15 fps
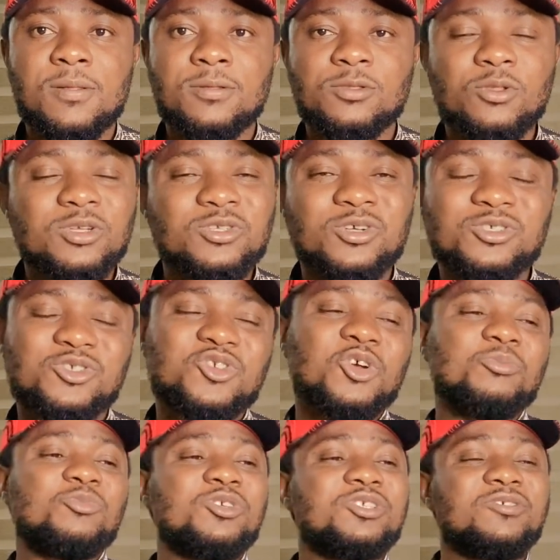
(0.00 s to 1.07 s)
Not just
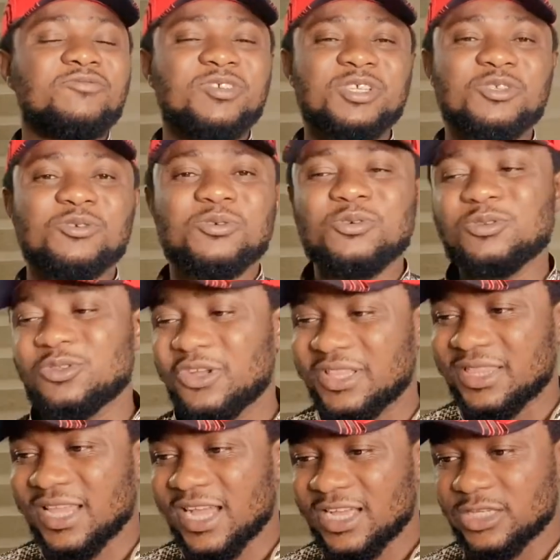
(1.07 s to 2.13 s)
drop music video, the
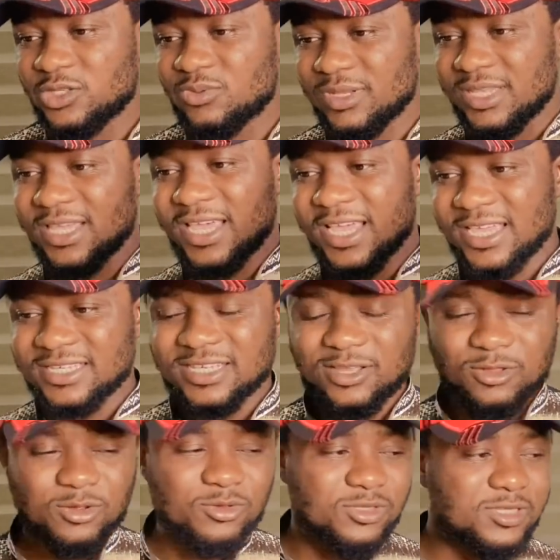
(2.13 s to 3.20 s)
dance with guests
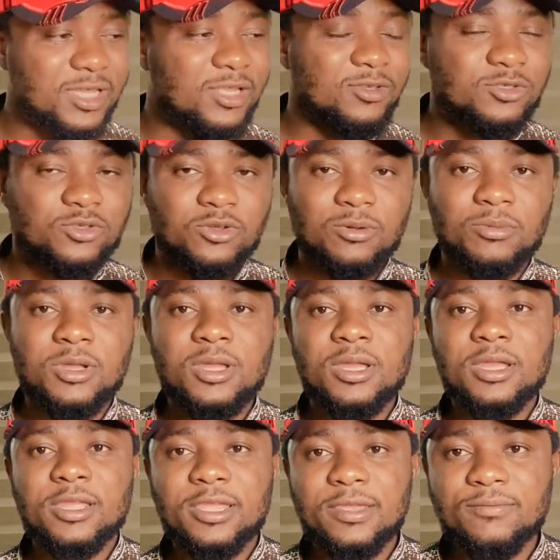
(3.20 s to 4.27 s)
and all those kind of stuff.
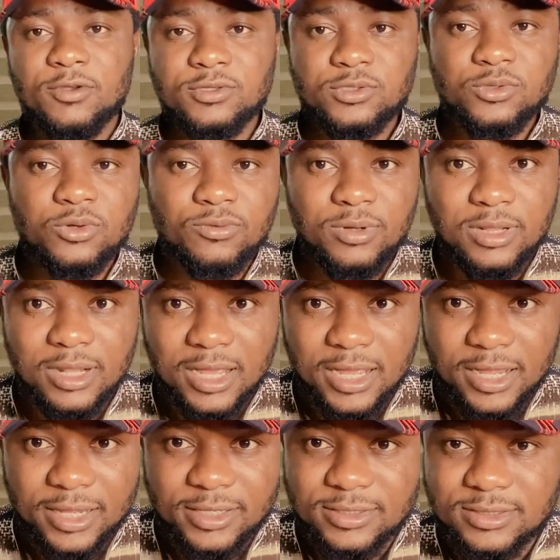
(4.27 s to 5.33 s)
Give us
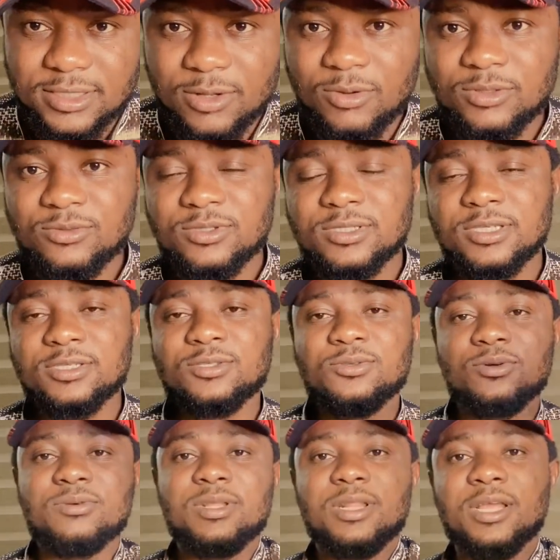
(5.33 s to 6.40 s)
storylines. I want to see
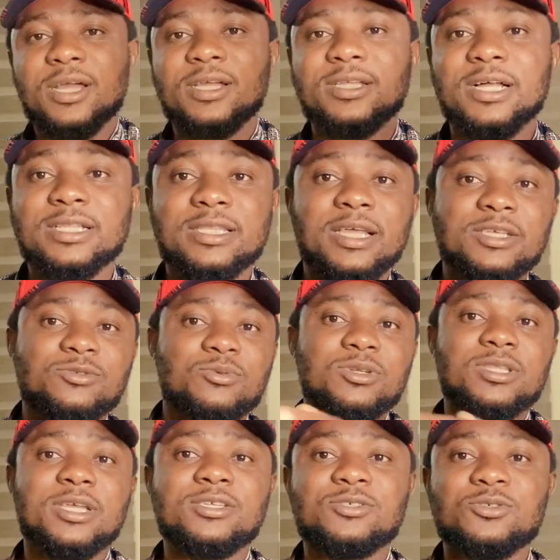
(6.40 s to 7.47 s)
storyline. And that is
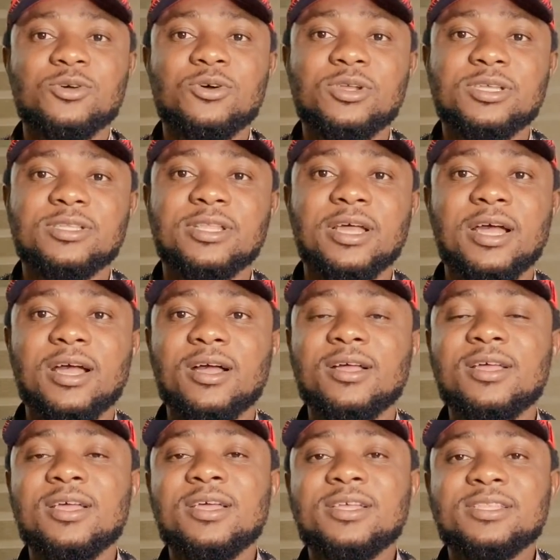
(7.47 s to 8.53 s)
what I saw in
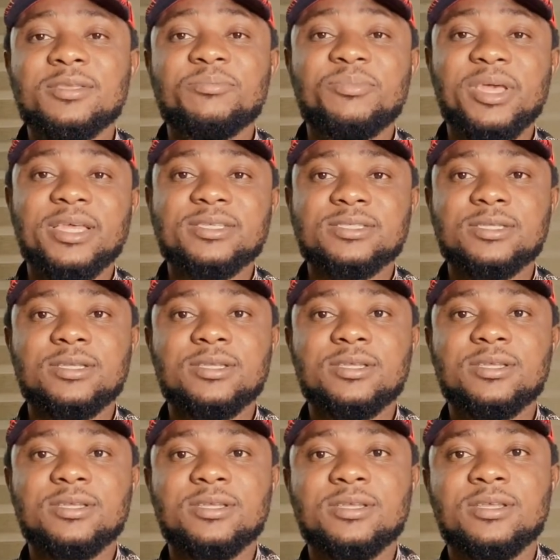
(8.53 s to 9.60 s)
the best
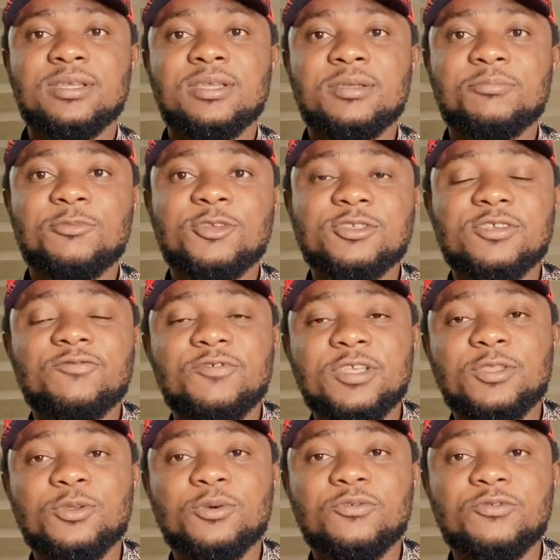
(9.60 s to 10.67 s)
music
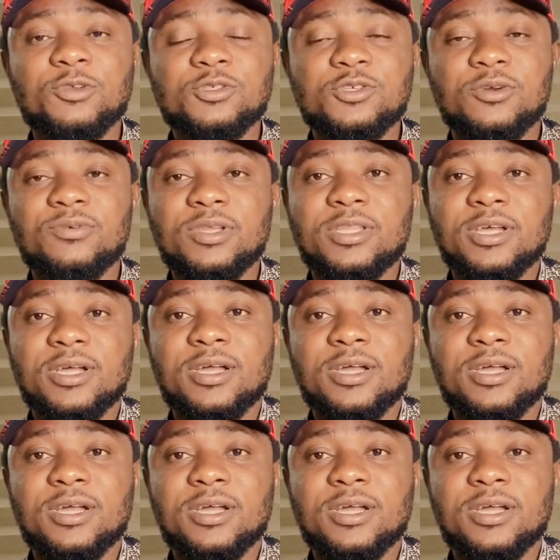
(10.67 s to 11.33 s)
video featuring